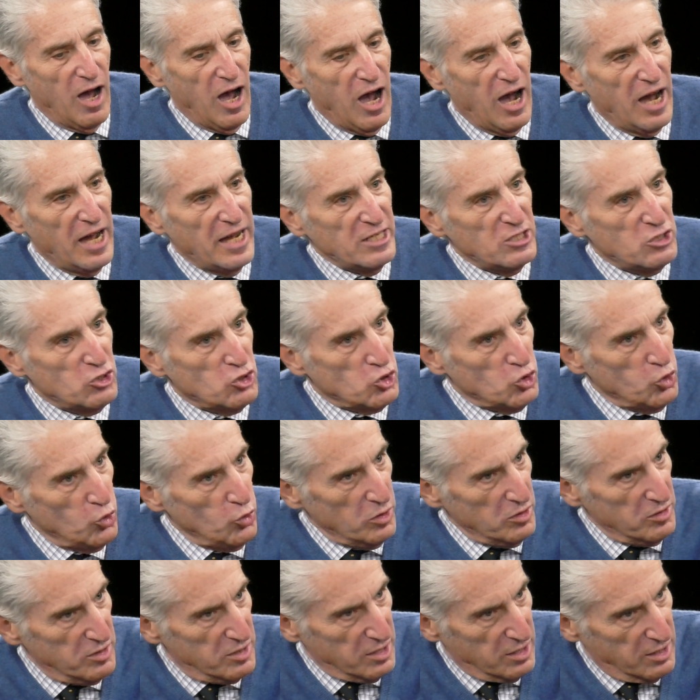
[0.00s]
I
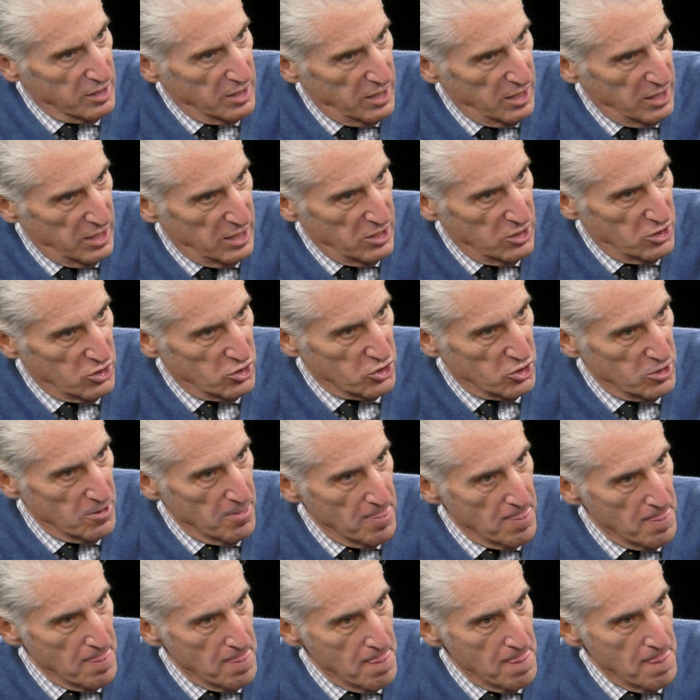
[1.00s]
saw the kids
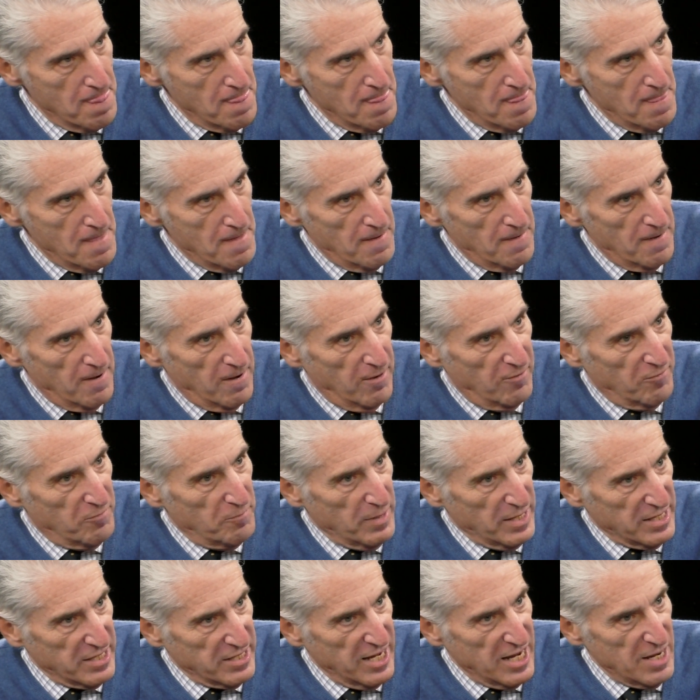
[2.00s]
of
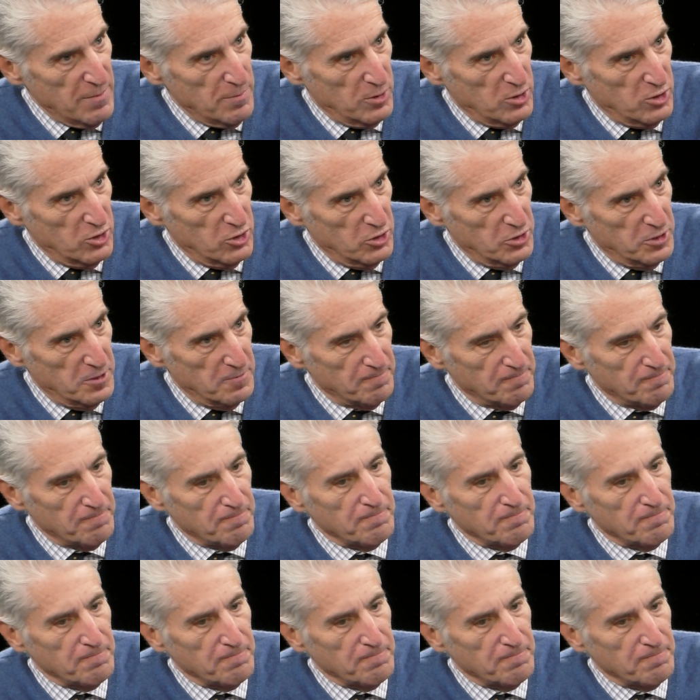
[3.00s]
my neighborhood